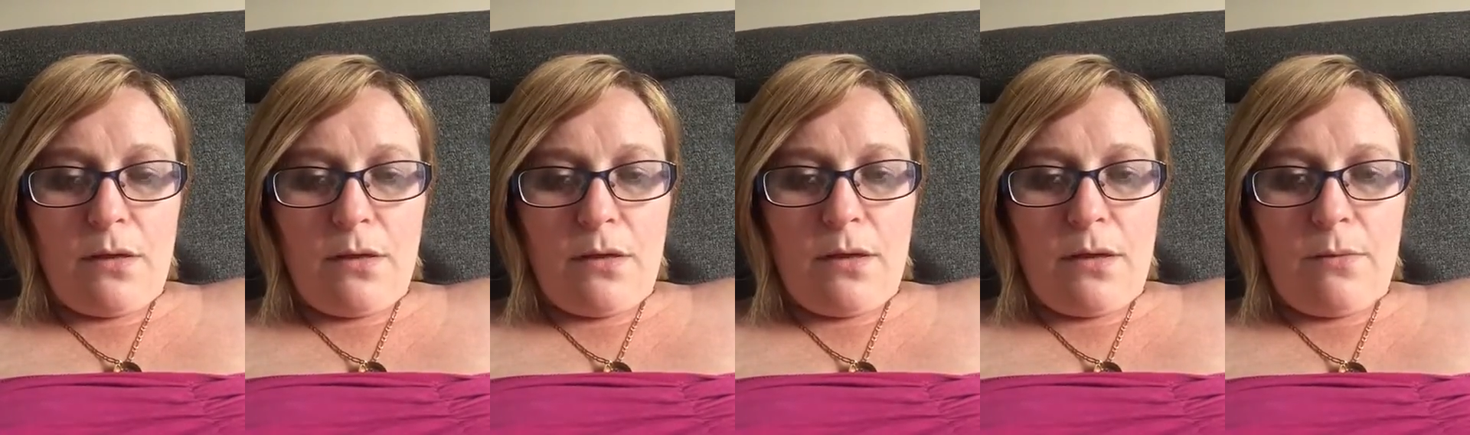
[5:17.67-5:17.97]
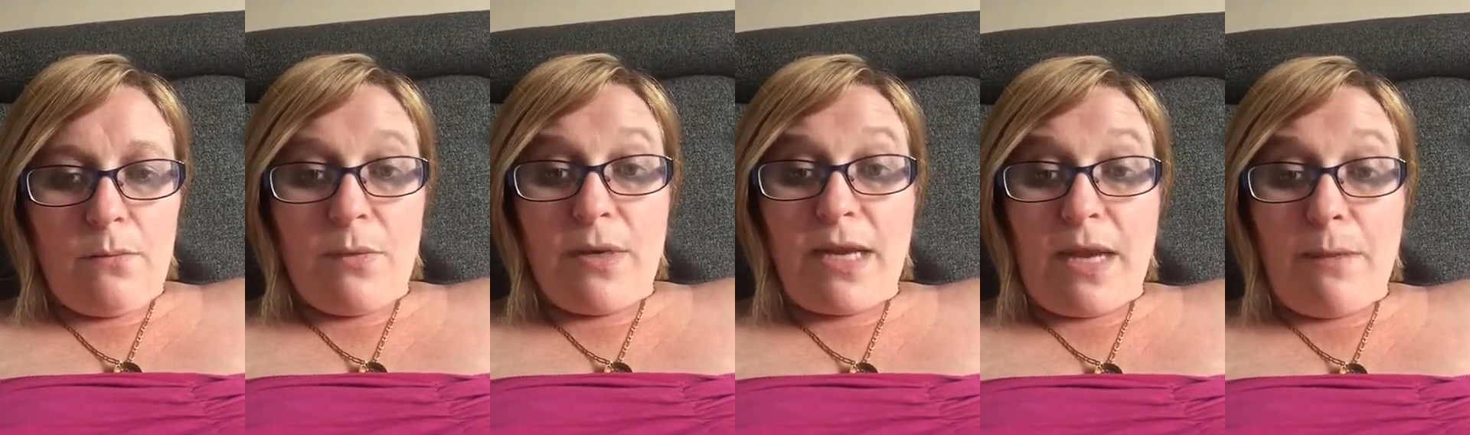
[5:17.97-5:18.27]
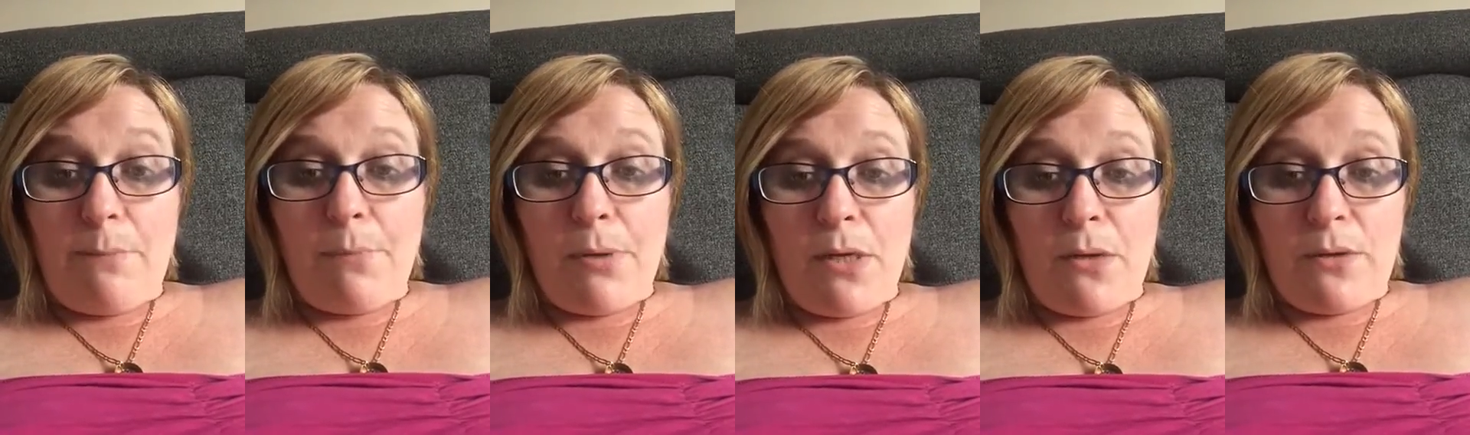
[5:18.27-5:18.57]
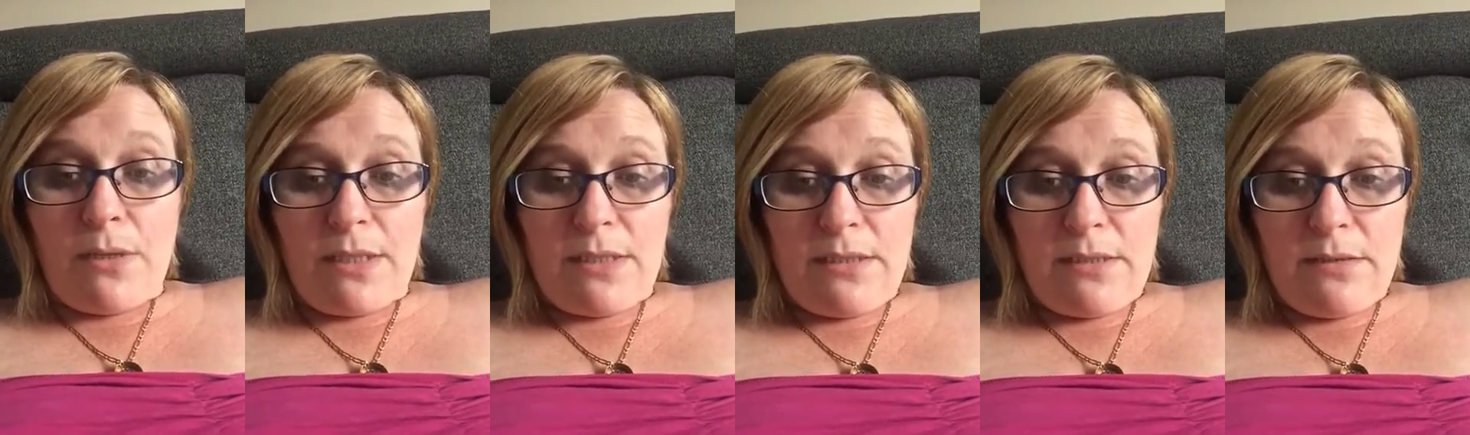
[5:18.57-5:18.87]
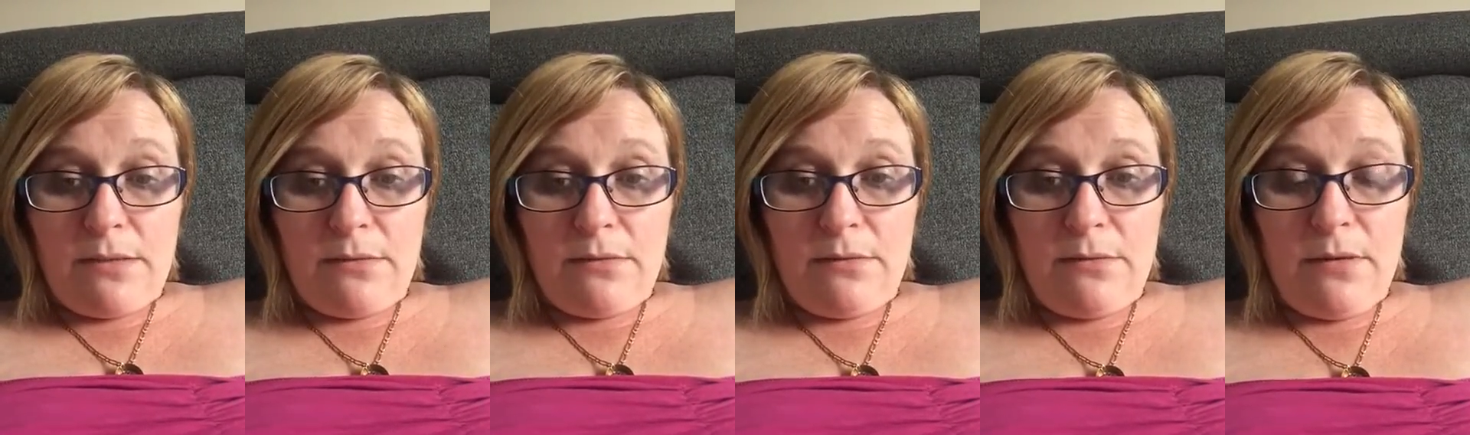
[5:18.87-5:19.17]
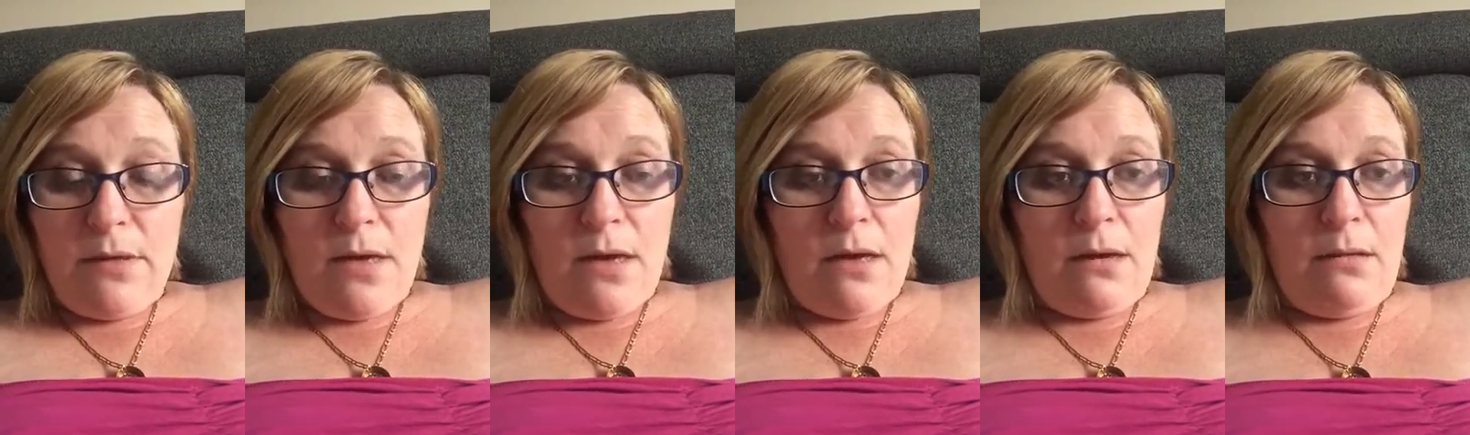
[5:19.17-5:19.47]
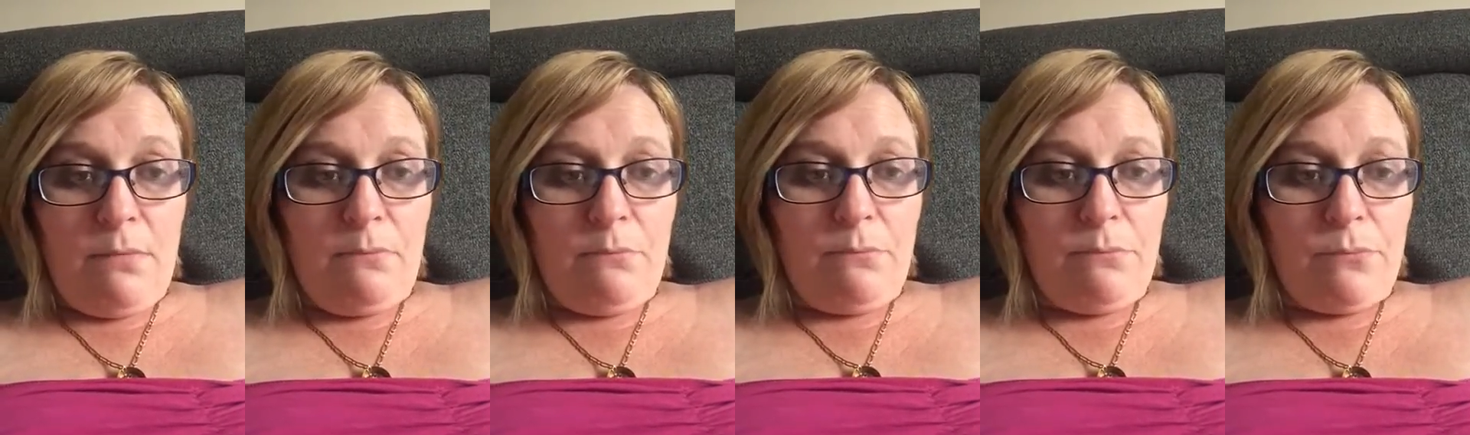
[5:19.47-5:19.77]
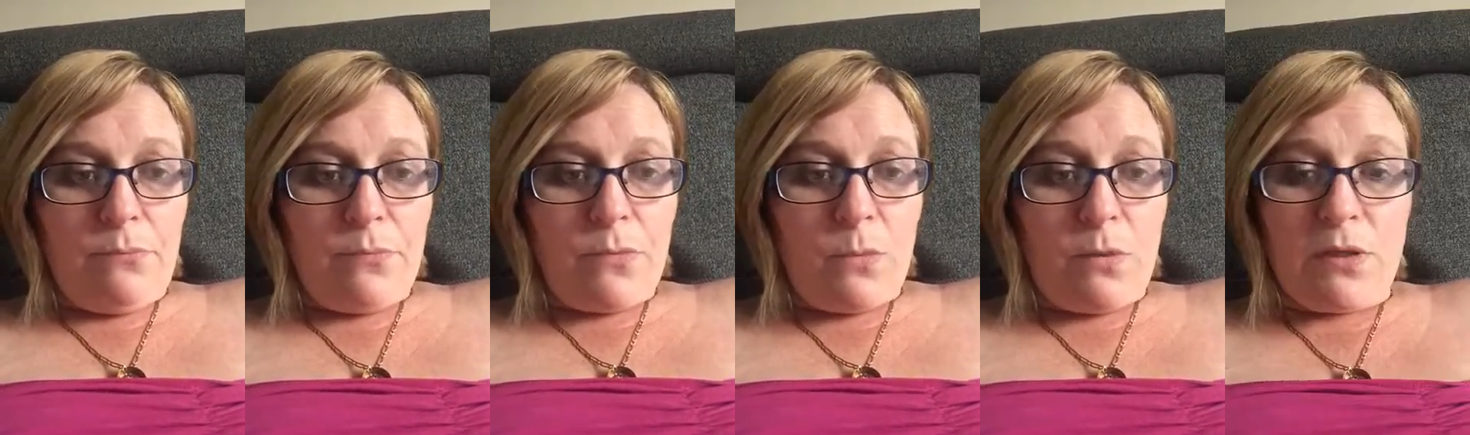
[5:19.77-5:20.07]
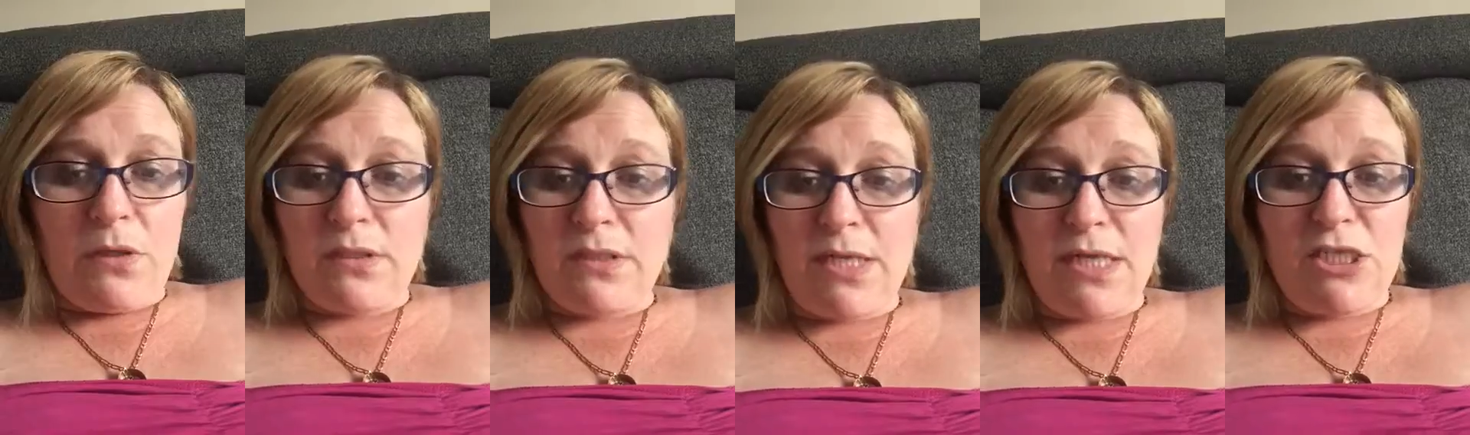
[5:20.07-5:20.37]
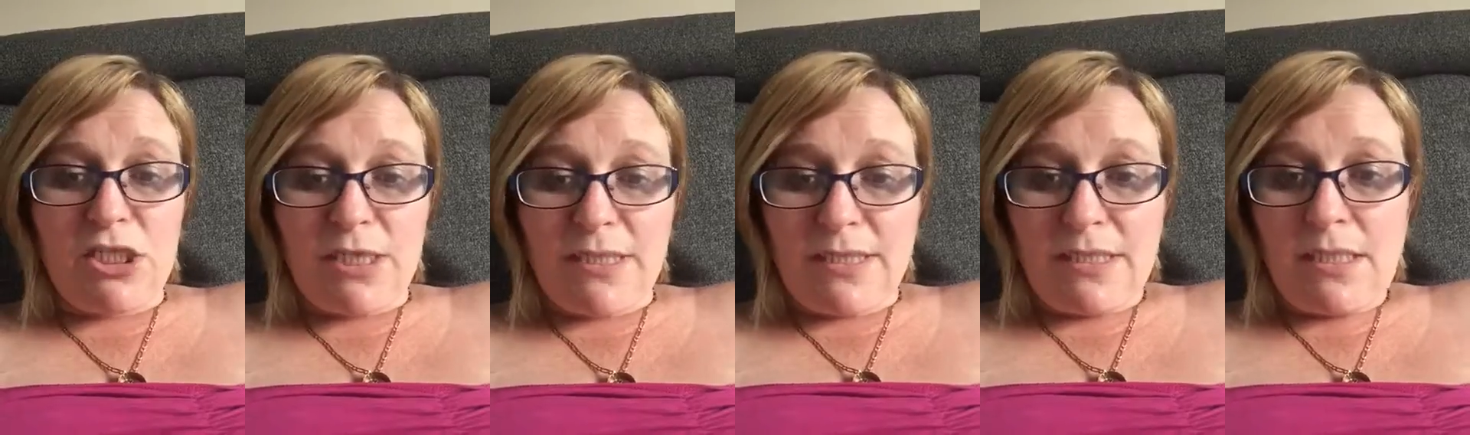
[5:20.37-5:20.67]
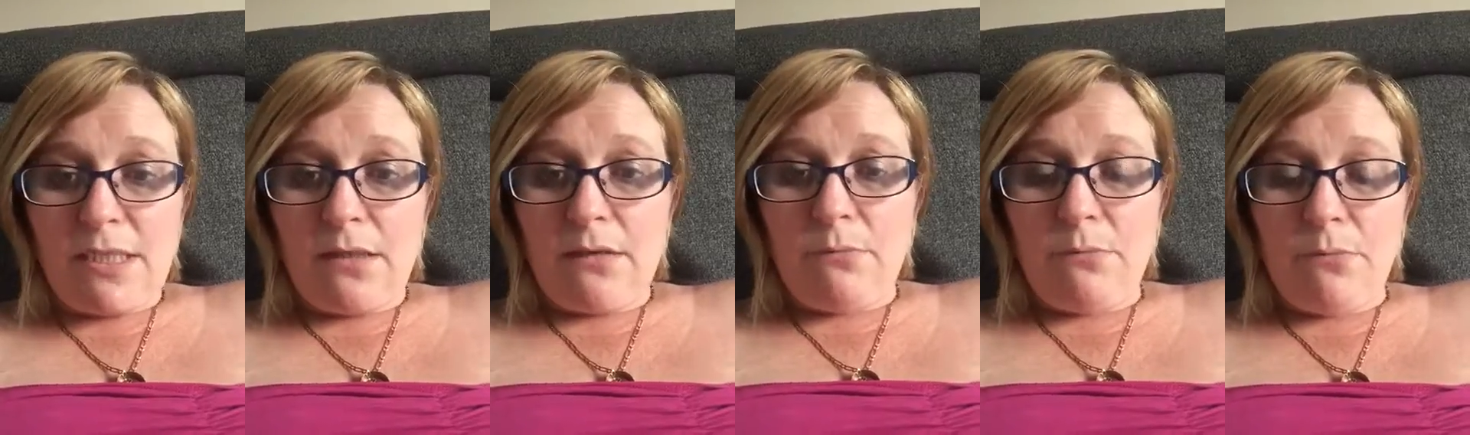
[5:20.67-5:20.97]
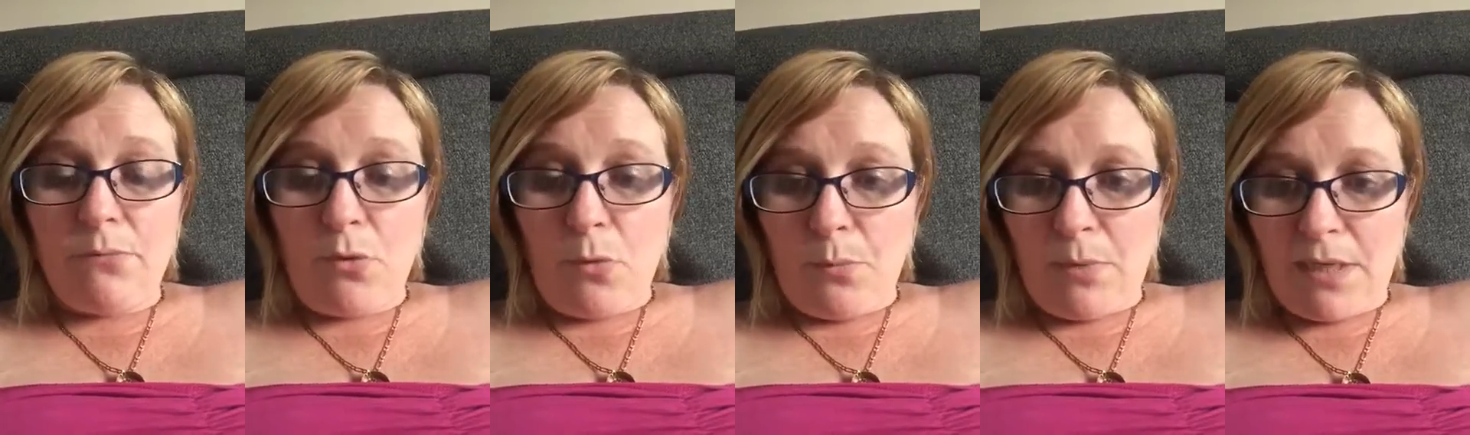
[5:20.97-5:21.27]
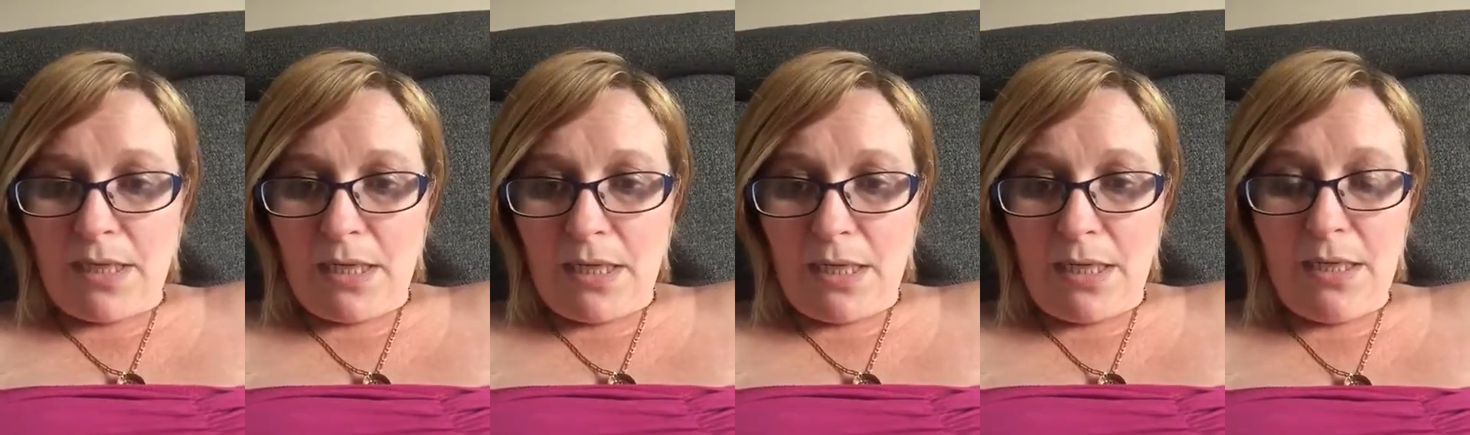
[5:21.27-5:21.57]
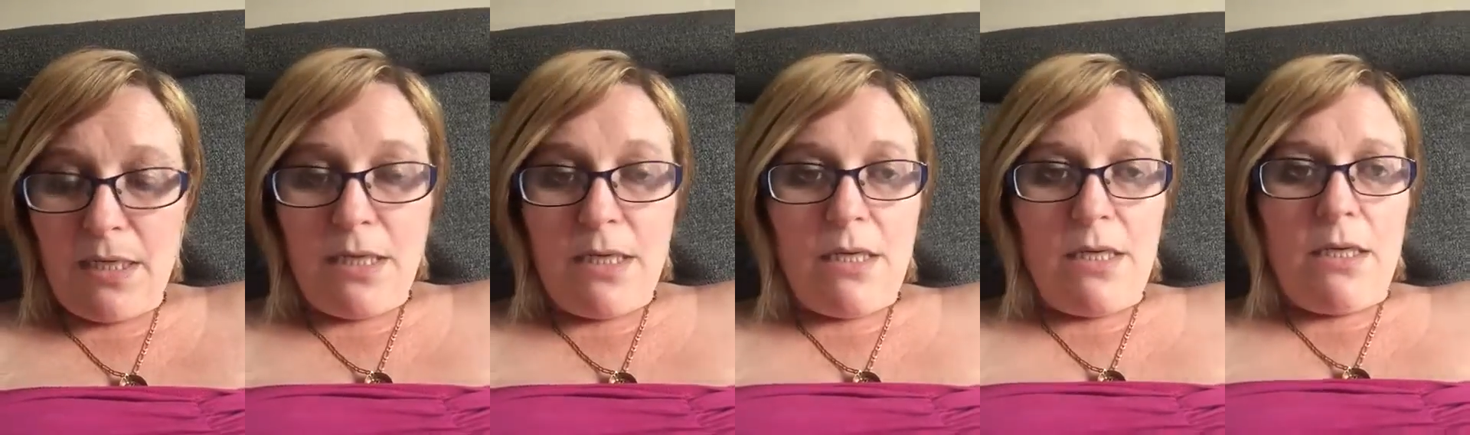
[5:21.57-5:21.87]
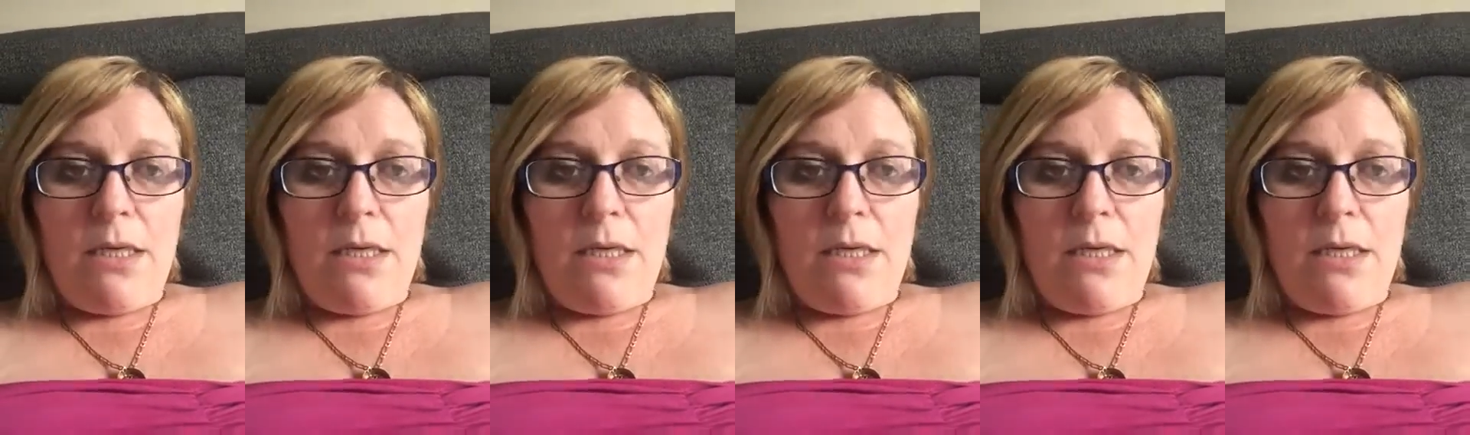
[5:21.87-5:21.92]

um, we get bloated, um, we're not digesting them properly,